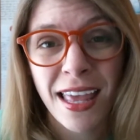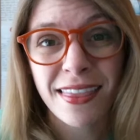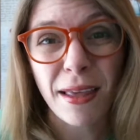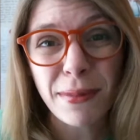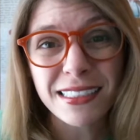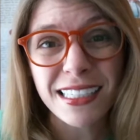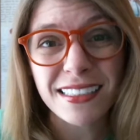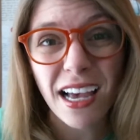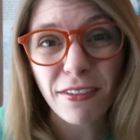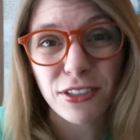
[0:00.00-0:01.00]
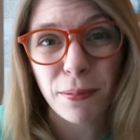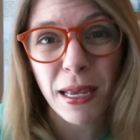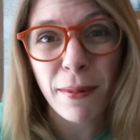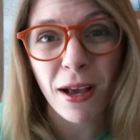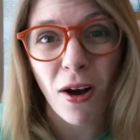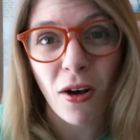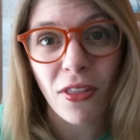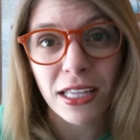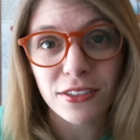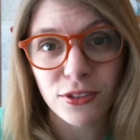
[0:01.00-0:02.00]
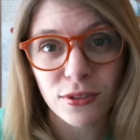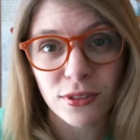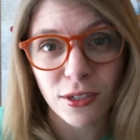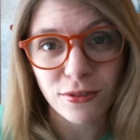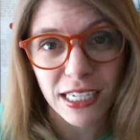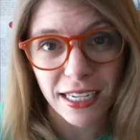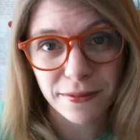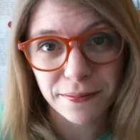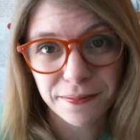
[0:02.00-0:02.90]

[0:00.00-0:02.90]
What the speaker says: That makes it tough to pay back all that student loan debt.